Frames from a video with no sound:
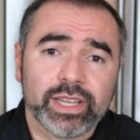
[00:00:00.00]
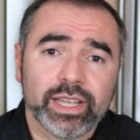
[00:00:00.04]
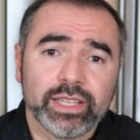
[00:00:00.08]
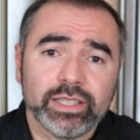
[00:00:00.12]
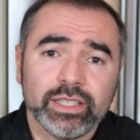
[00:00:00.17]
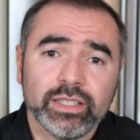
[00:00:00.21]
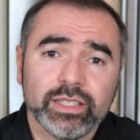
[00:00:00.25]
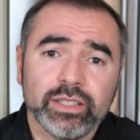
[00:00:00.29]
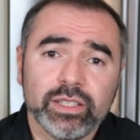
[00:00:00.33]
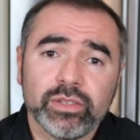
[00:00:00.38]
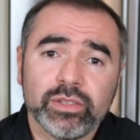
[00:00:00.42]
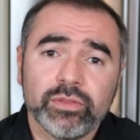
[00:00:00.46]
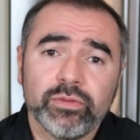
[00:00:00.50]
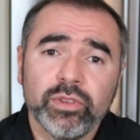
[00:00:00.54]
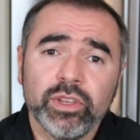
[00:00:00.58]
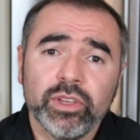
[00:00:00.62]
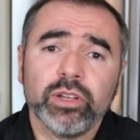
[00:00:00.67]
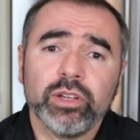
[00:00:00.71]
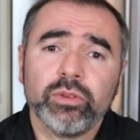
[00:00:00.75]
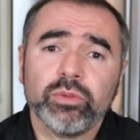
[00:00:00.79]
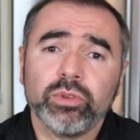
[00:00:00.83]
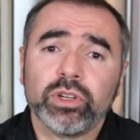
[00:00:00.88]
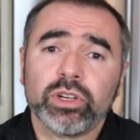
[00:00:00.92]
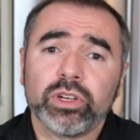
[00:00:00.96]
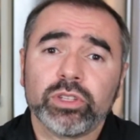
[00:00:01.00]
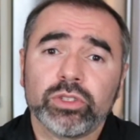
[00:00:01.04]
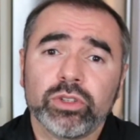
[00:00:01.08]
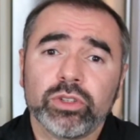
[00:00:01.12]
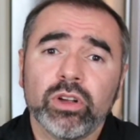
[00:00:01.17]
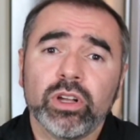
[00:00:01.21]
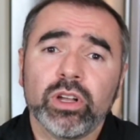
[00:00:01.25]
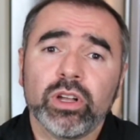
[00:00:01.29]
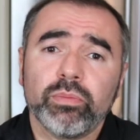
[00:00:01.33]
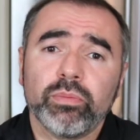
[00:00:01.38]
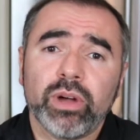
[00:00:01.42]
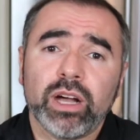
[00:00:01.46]
And in this video, we're going to
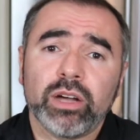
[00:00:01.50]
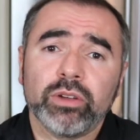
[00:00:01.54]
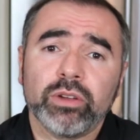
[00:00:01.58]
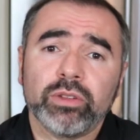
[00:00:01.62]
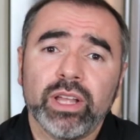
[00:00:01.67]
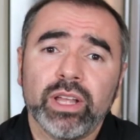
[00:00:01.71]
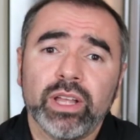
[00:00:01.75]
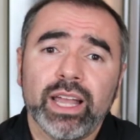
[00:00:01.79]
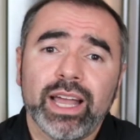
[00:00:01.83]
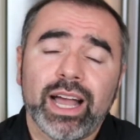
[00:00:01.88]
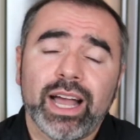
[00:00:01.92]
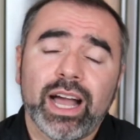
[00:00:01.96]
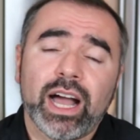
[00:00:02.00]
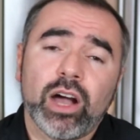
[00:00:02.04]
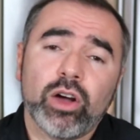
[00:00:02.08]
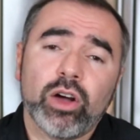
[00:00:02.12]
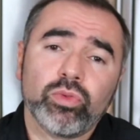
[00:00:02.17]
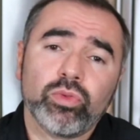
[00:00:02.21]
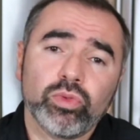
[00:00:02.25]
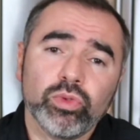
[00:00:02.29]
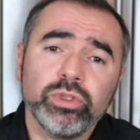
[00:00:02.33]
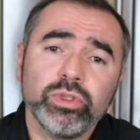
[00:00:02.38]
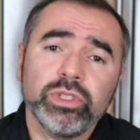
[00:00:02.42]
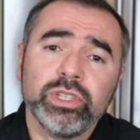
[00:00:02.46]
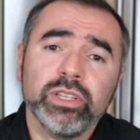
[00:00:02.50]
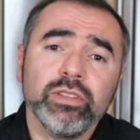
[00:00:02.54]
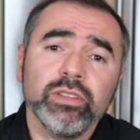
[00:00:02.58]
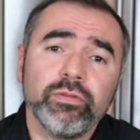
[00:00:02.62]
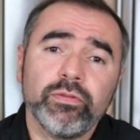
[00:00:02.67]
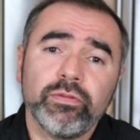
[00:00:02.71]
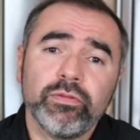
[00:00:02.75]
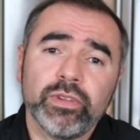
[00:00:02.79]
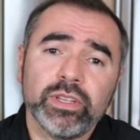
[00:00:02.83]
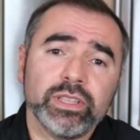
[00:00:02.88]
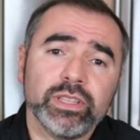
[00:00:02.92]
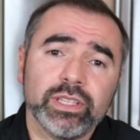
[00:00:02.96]
talk about how routine
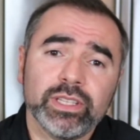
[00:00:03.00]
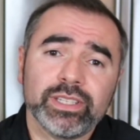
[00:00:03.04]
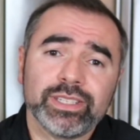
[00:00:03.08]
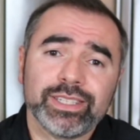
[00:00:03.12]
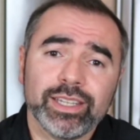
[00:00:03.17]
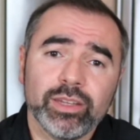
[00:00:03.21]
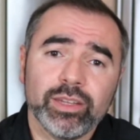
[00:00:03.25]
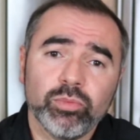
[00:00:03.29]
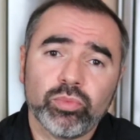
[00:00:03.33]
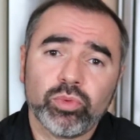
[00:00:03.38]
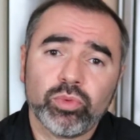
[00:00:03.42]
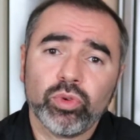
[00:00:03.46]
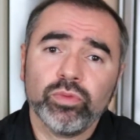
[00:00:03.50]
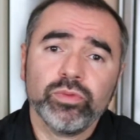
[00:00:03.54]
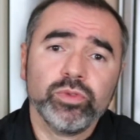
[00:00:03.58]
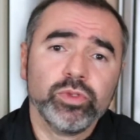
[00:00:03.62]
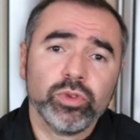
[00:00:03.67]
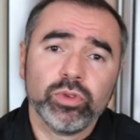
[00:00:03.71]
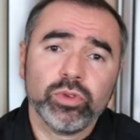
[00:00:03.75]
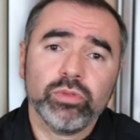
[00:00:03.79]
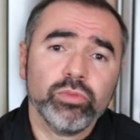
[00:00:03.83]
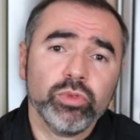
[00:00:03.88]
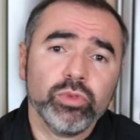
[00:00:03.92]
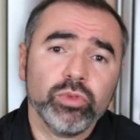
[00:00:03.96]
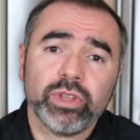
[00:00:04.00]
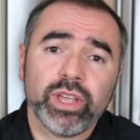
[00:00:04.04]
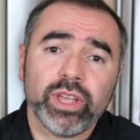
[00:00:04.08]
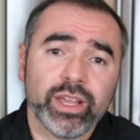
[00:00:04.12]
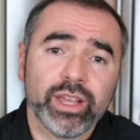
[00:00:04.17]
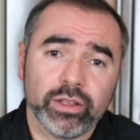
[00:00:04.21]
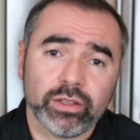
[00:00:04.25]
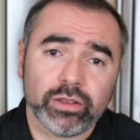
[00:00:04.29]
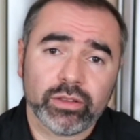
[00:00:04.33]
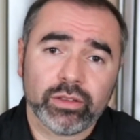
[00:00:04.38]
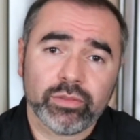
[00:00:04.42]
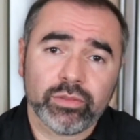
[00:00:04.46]
fitness improves your immune
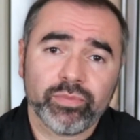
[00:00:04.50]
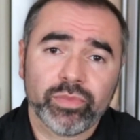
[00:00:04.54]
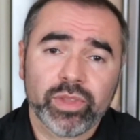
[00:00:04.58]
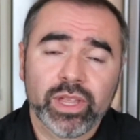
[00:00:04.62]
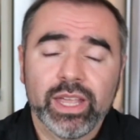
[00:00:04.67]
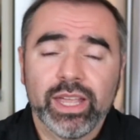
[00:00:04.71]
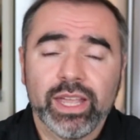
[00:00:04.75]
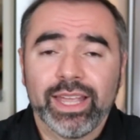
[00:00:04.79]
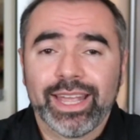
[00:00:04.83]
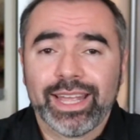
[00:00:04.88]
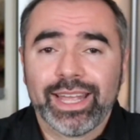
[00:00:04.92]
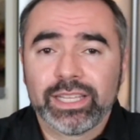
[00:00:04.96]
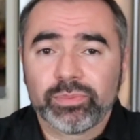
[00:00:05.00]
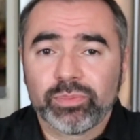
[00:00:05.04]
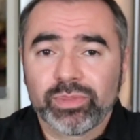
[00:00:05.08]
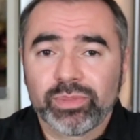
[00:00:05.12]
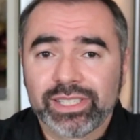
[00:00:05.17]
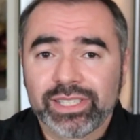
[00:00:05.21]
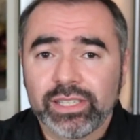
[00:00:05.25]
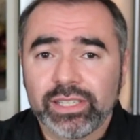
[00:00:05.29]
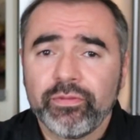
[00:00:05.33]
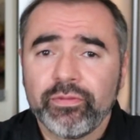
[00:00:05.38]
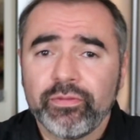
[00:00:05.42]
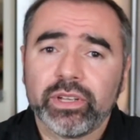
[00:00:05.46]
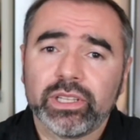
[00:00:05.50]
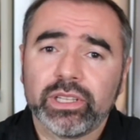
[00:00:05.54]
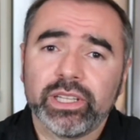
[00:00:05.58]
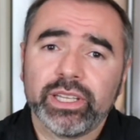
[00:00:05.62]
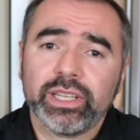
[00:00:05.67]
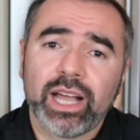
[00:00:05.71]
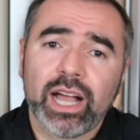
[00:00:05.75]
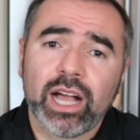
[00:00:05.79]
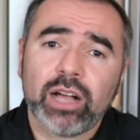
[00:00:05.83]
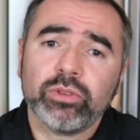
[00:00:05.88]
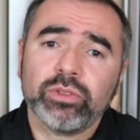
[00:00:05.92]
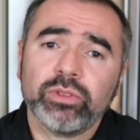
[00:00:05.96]
health, and specifically
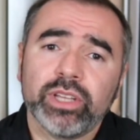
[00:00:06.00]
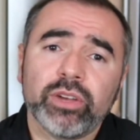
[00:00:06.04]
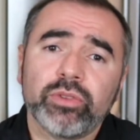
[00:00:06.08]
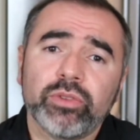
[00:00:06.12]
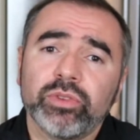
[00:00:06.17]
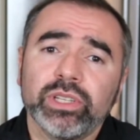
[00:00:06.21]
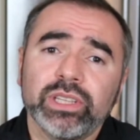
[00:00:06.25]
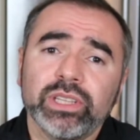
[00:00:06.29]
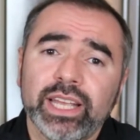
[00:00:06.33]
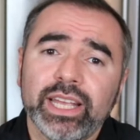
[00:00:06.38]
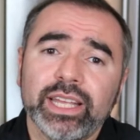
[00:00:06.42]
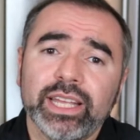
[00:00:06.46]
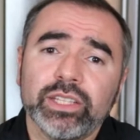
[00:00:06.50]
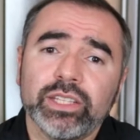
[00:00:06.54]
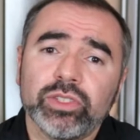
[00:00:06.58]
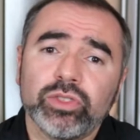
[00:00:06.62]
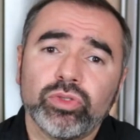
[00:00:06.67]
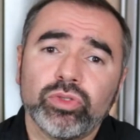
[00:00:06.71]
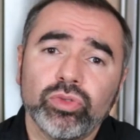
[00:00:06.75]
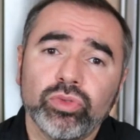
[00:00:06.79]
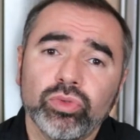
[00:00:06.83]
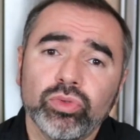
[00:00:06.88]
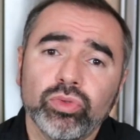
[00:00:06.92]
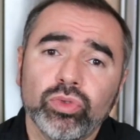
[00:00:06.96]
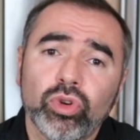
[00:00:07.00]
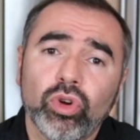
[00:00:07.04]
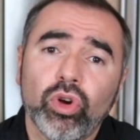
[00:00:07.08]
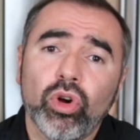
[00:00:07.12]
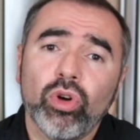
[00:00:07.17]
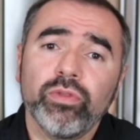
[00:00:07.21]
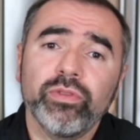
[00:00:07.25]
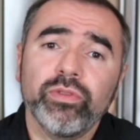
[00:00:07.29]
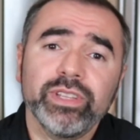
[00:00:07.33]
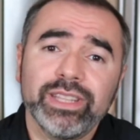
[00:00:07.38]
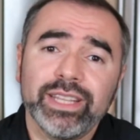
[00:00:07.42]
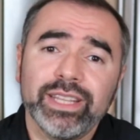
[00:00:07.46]
how that relates to
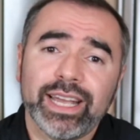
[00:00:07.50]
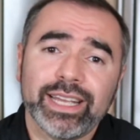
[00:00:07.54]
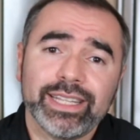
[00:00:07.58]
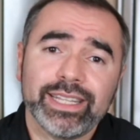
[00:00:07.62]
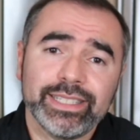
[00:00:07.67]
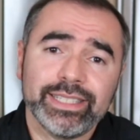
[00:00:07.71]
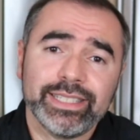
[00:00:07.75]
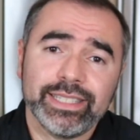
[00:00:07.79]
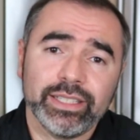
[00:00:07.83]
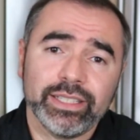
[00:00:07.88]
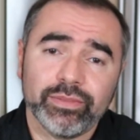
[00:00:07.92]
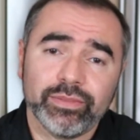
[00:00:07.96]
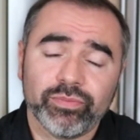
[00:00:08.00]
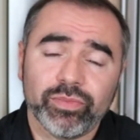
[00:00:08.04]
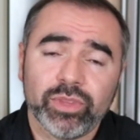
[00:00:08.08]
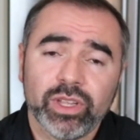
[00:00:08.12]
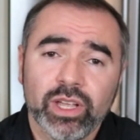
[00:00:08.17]
COVID-19.